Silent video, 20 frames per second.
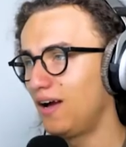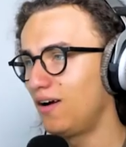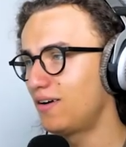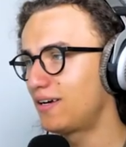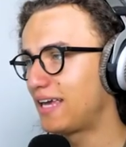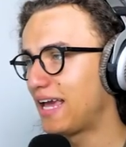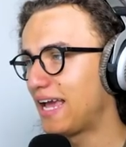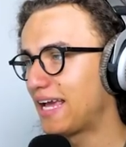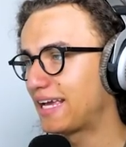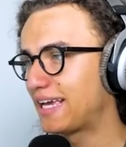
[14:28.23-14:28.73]

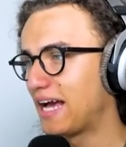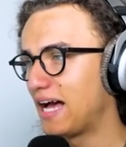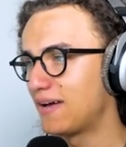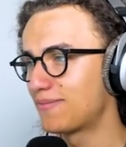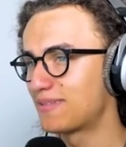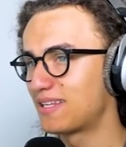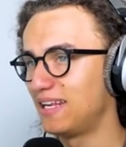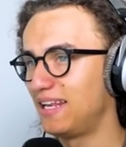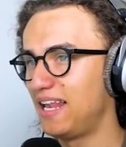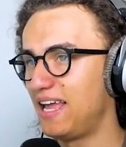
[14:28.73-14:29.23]
Okay,
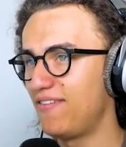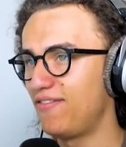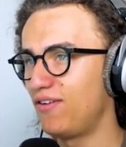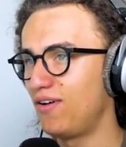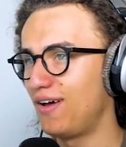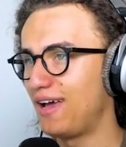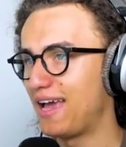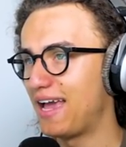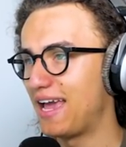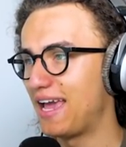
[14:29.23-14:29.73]
cops,
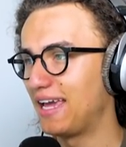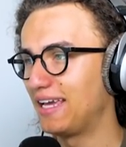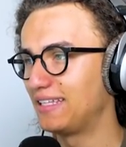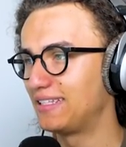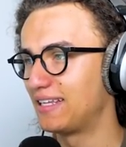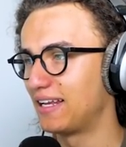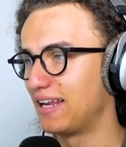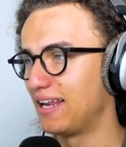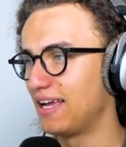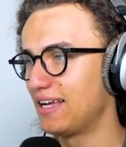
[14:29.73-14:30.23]
level
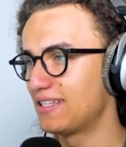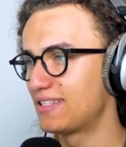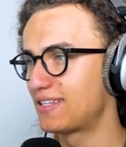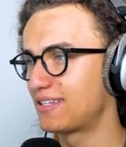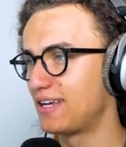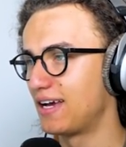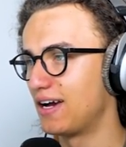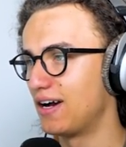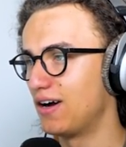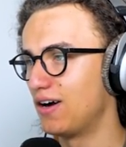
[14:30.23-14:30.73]
8. Let's
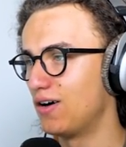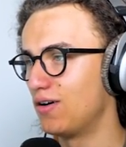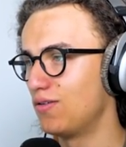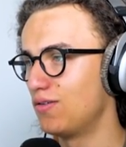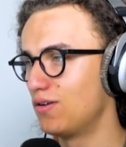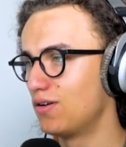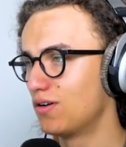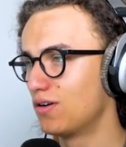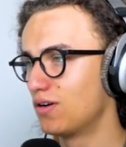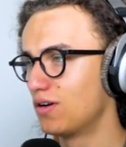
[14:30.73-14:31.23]

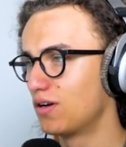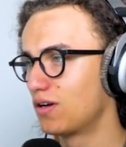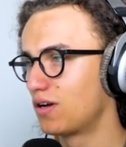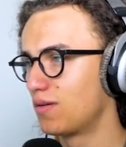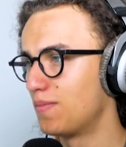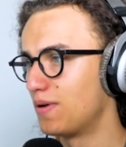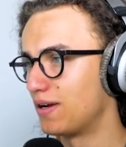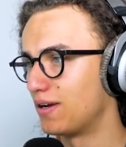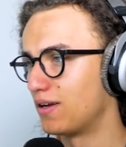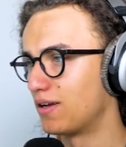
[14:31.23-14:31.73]
go.
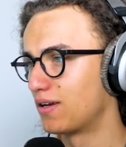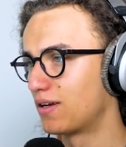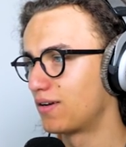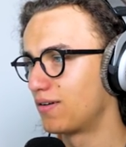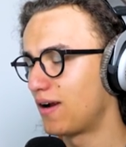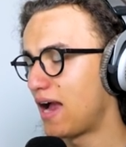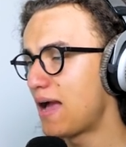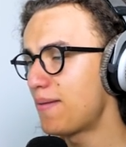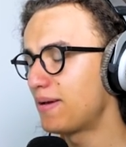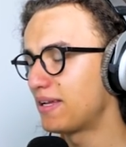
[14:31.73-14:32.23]
Come on.
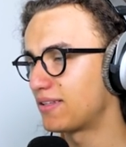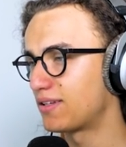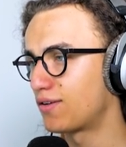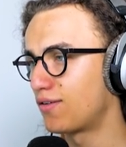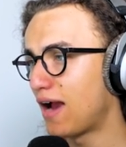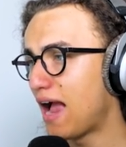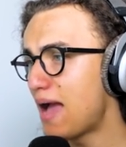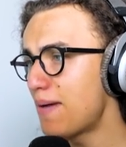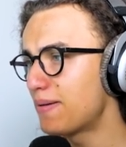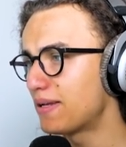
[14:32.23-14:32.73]
Grab it.
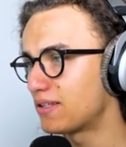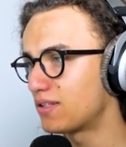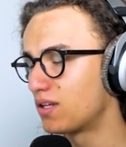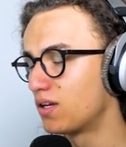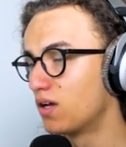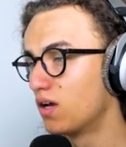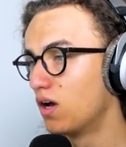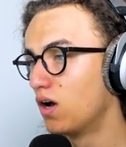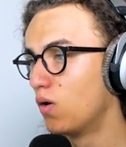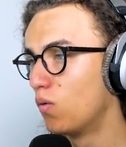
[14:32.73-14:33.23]
Grab it.
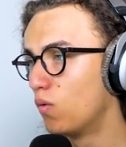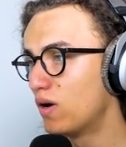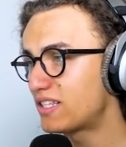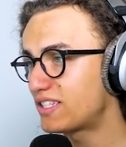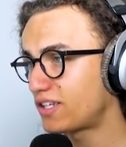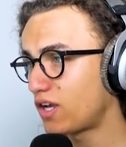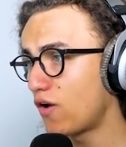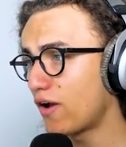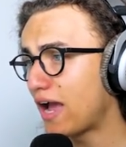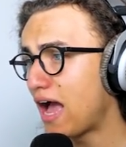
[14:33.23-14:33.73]

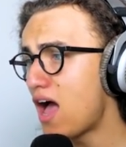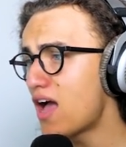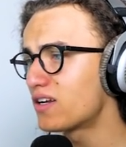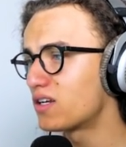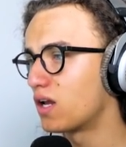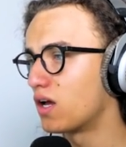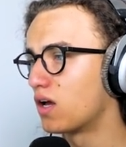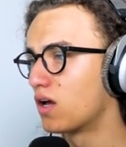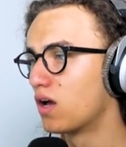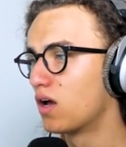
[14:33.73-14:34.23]
What's going
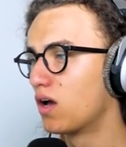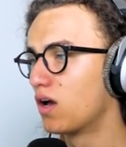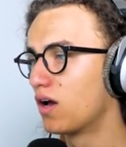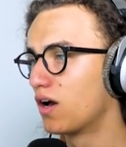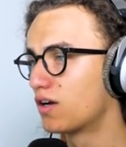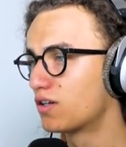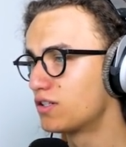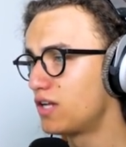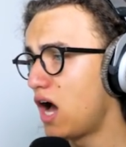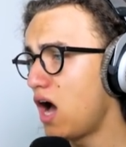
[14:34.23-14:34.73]
on?
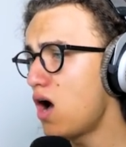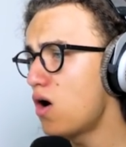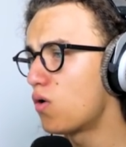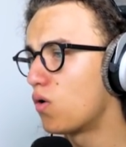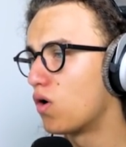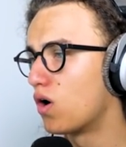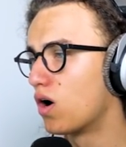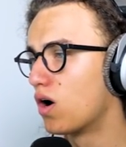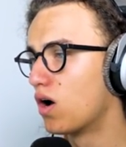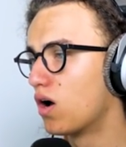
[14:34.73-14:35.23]

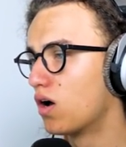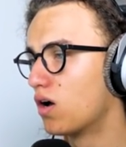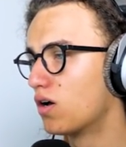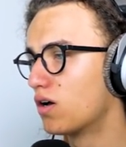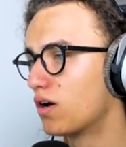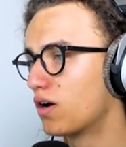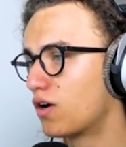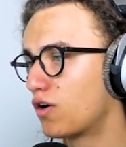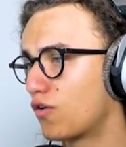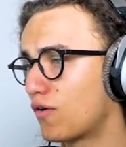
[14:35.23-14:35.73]
No.
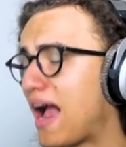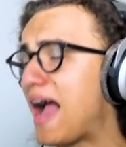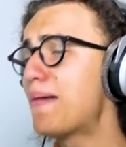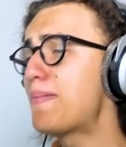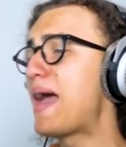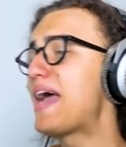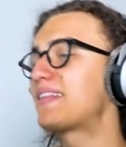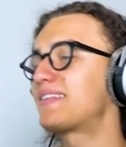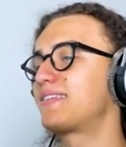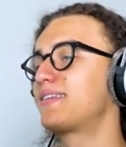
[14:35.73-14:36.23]
Grab
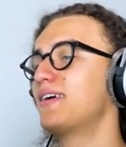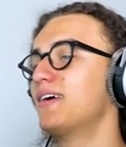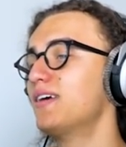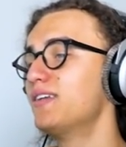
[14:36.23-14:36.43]
it.